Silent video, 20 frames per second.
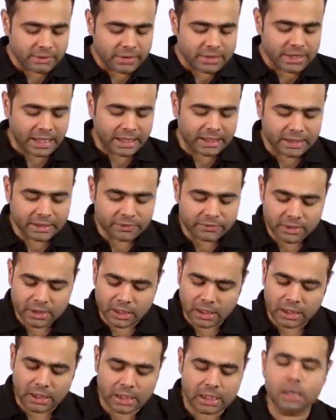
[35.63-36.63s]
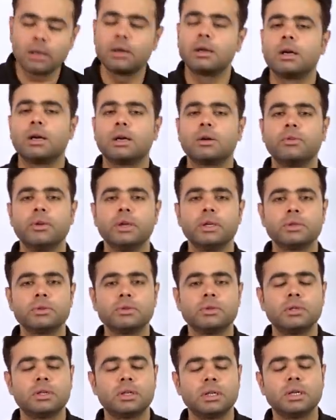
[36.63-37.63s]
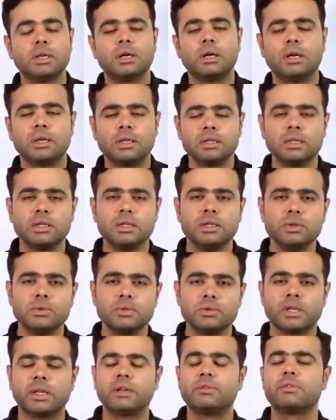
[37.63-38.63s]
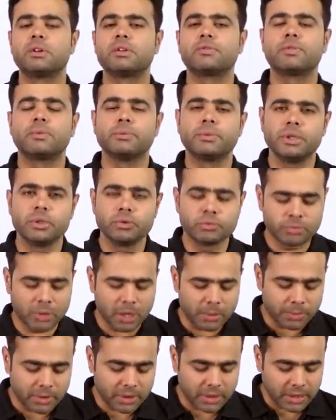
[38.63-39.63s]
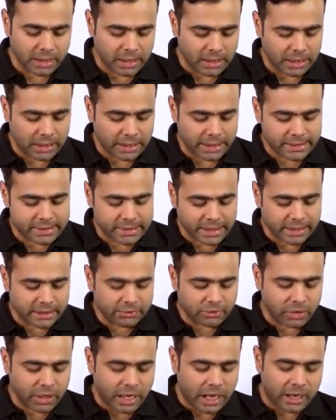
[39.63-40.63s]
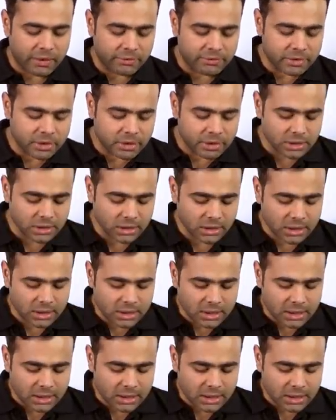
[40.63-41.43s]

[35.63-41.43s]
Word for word: exactly we are uh, going to learn another new ten words from the newspaper. Uh, exactly what I have done,